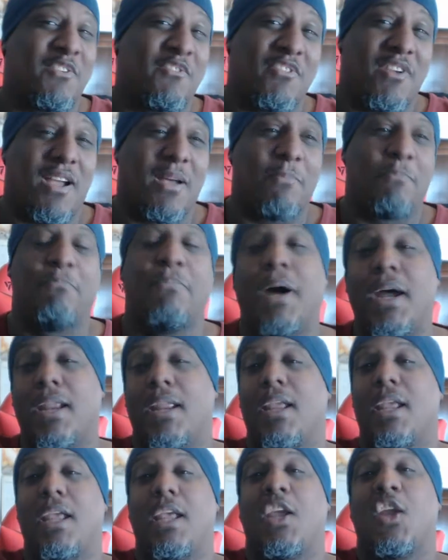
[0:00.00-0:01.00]
to drop.
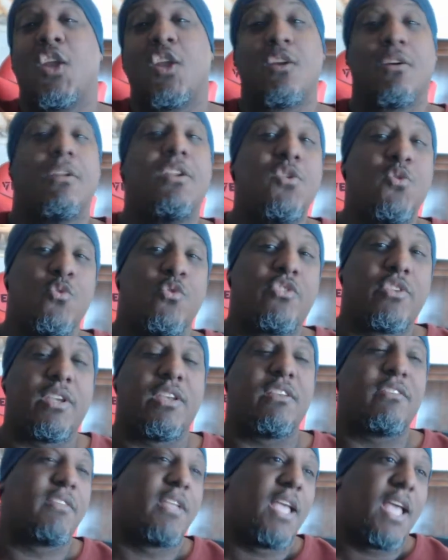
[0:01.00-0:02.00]
But good news
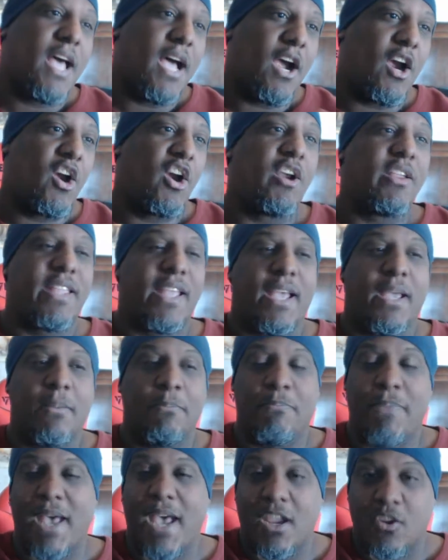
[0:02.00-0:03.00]
is, I heard that
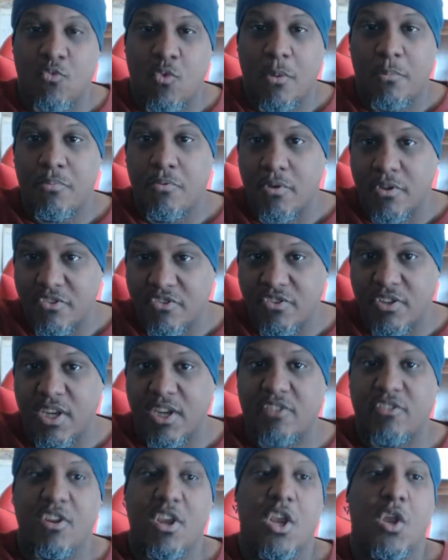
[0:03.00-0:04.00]
in patch
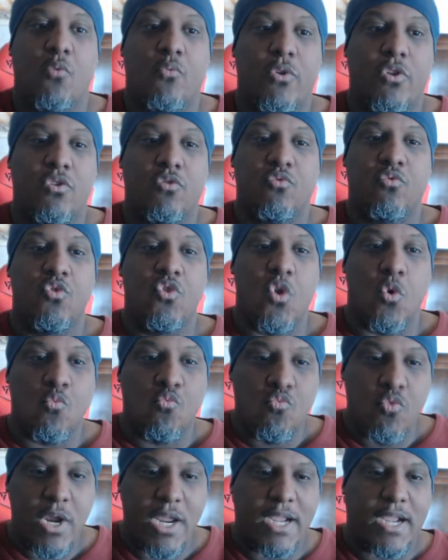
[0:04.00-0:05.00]
1.6, when you do your
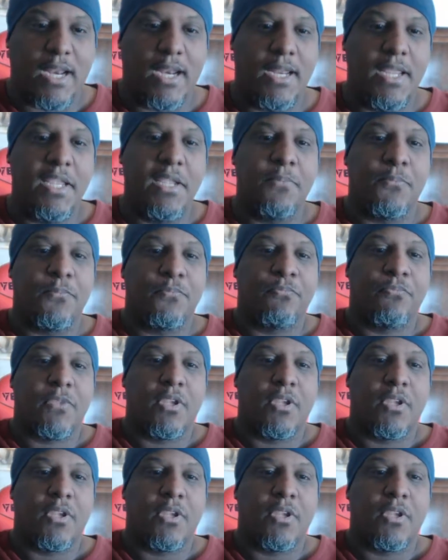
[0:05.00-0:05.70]
weekly